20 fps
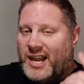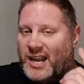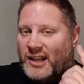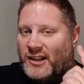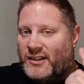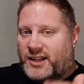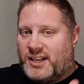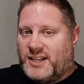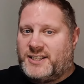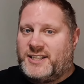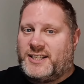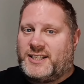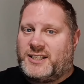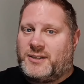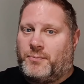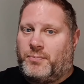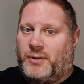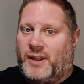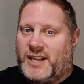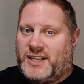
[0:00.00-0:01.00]
and this is
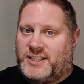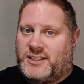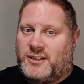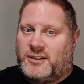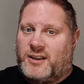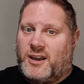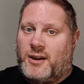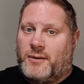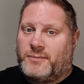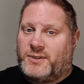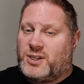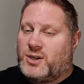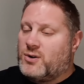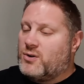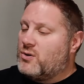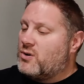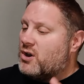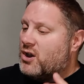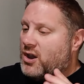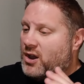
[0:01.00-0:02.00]
the place to come
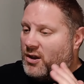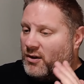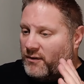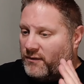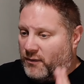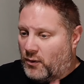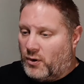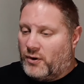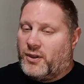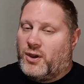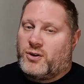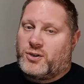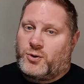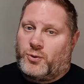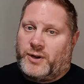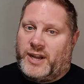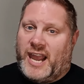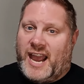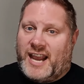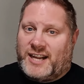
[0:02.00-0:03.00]
to for those
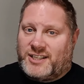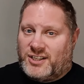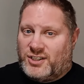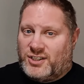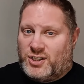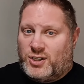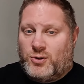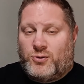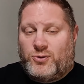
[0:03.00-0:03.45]
reactions.